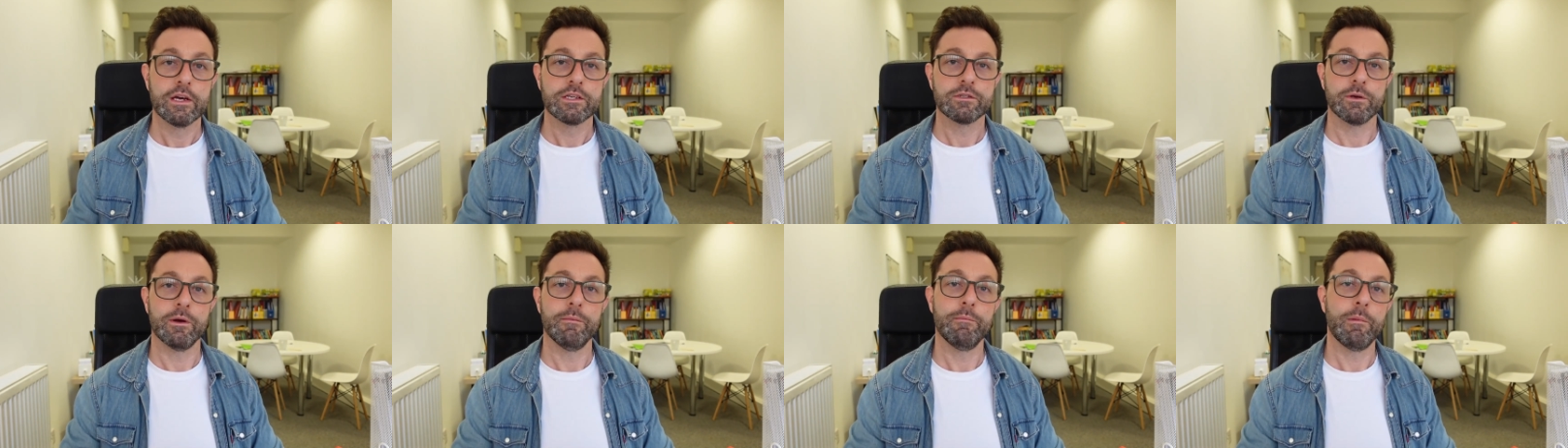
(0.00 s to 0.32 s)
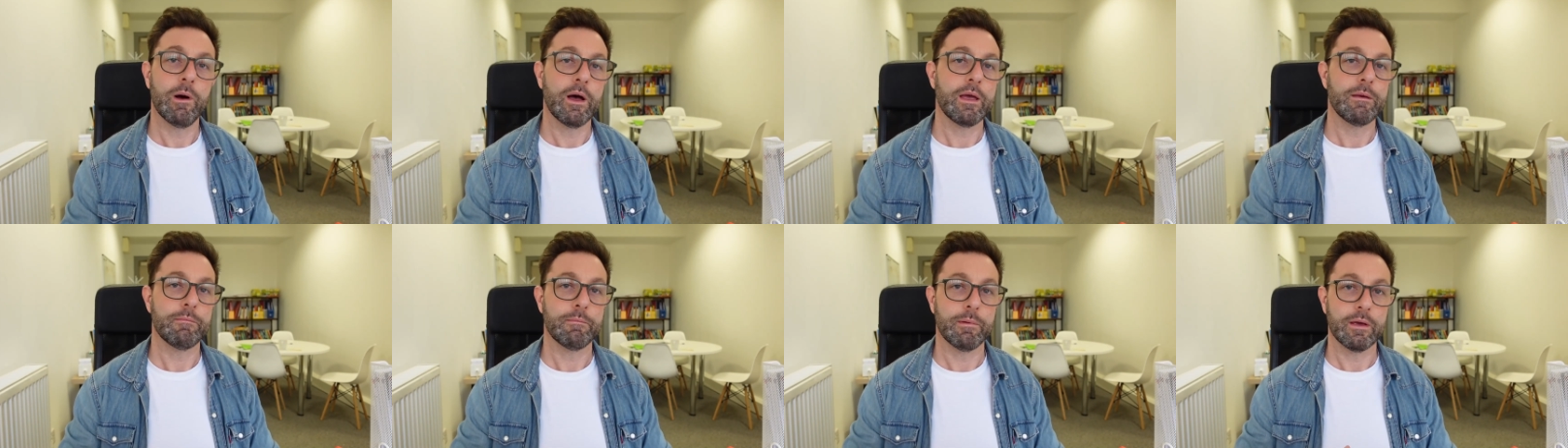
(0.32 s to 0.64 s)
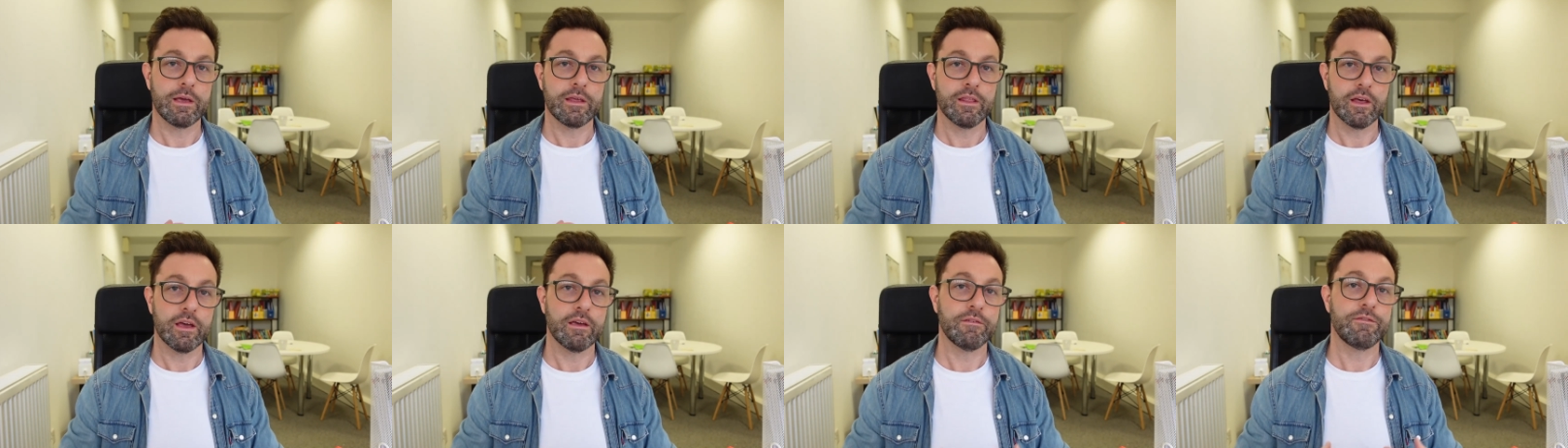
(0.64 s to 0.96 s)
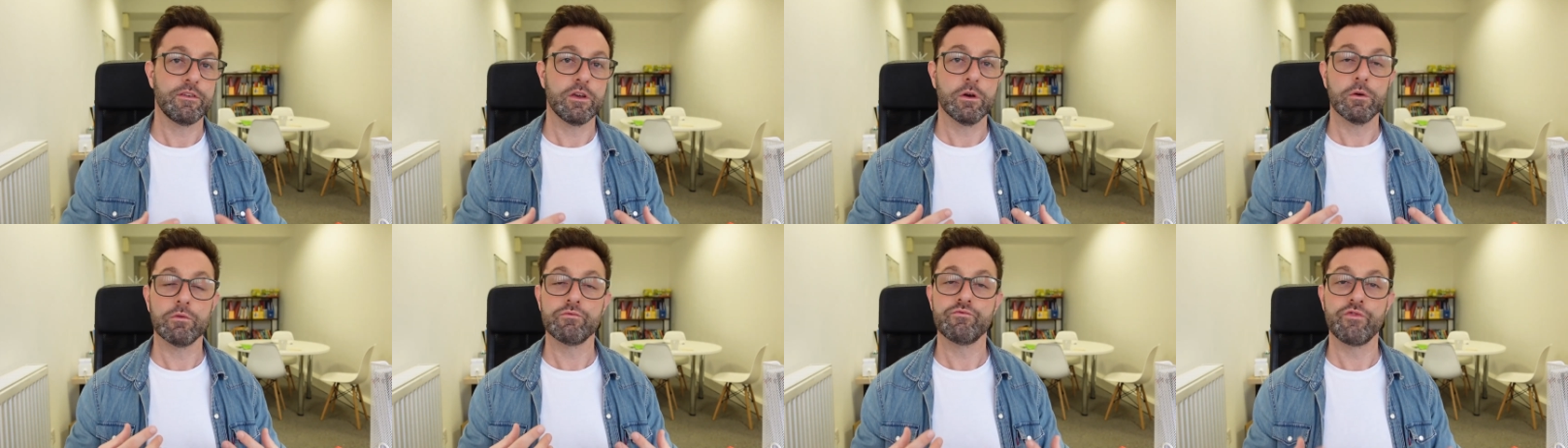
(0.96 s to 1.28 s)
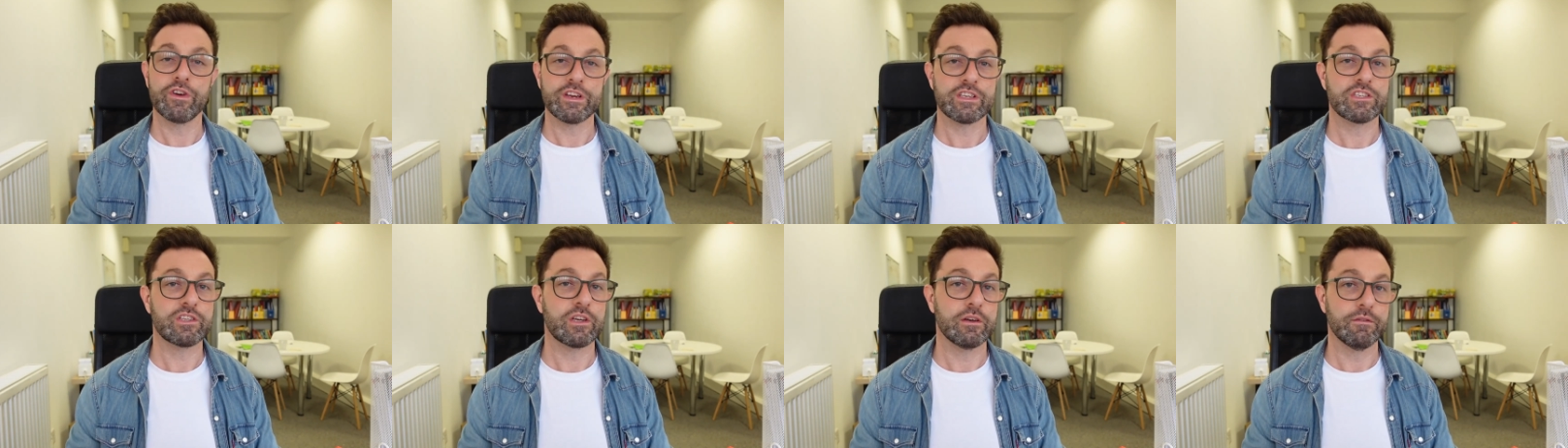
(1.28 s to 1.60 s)
So it might be that if you're
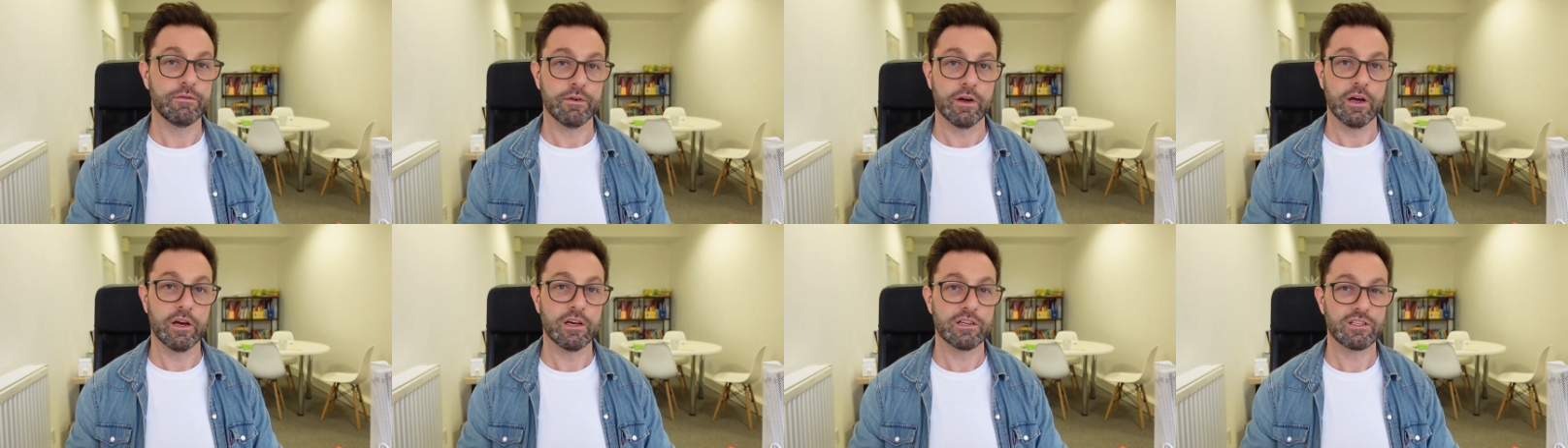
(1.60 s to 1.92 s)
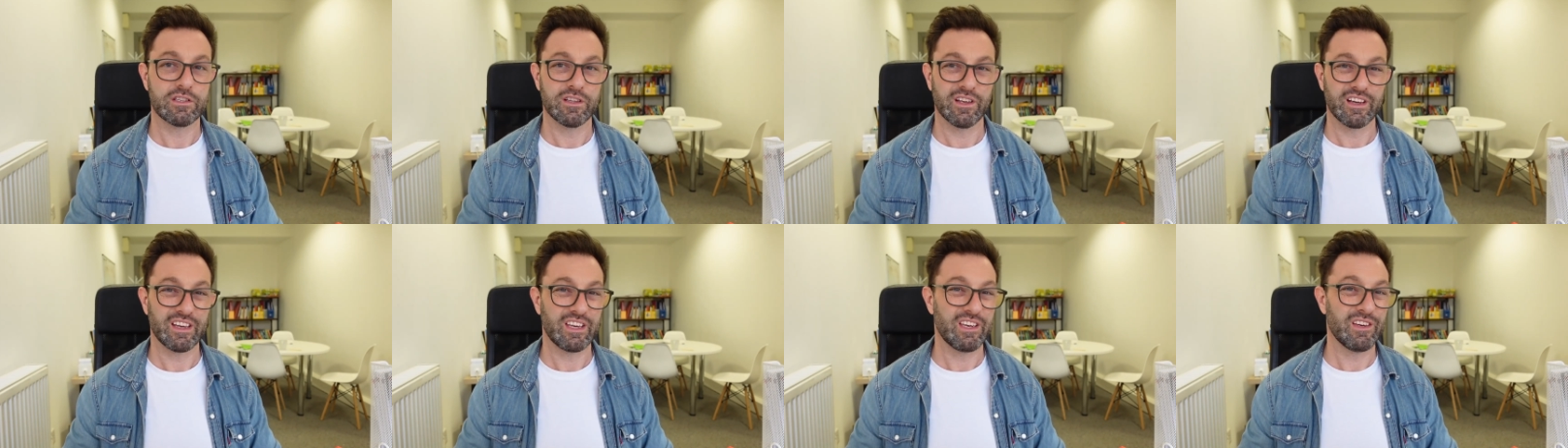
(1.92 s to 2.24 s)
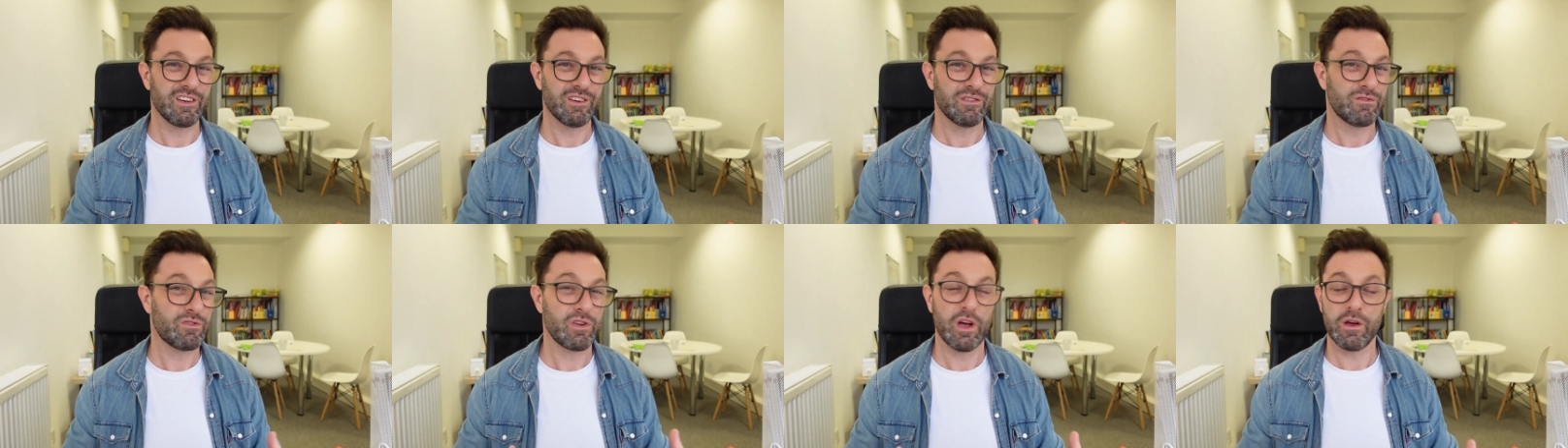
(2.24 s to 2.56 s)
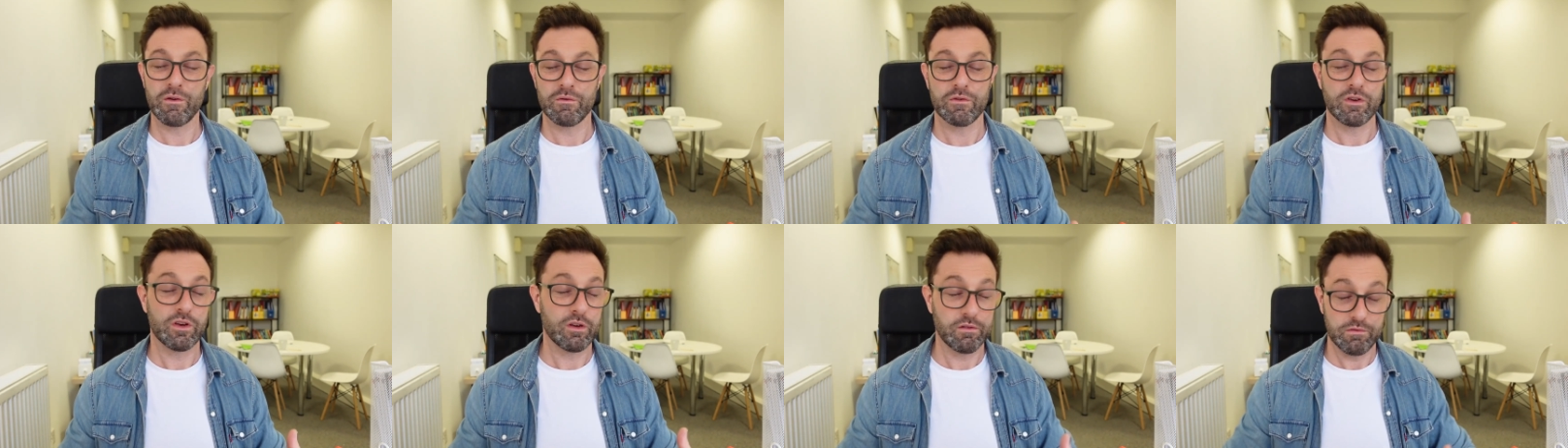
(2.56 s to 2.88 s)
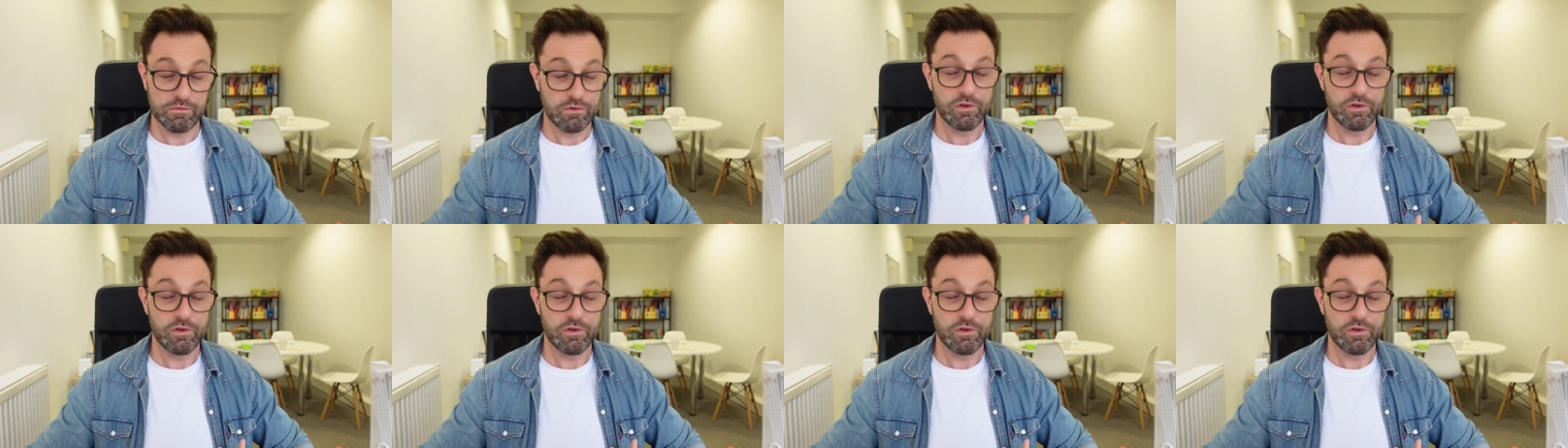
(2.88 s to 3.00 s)
risk averse, like you don't, you,